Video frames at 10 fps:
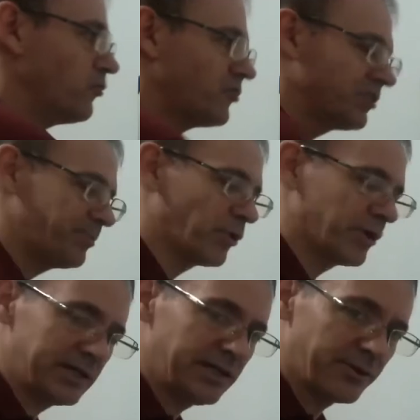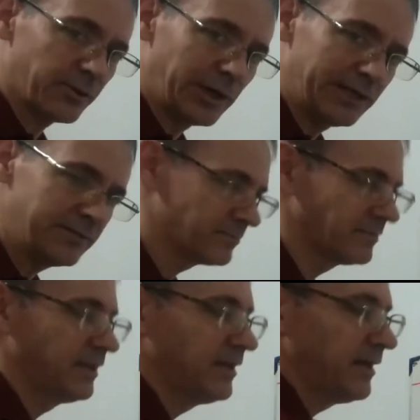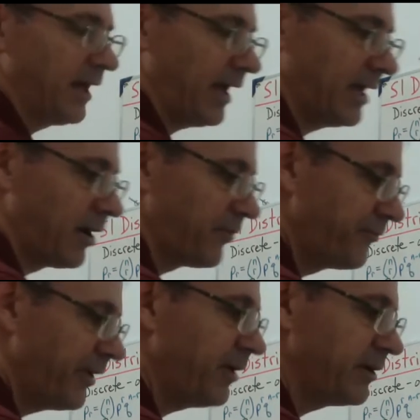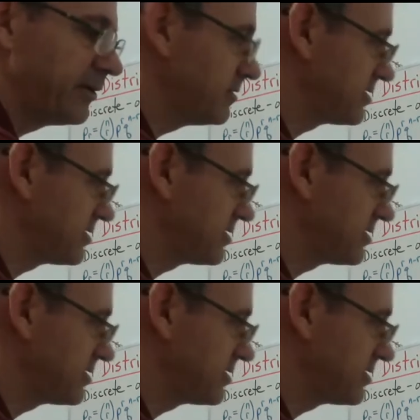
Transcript: support either one. And our failures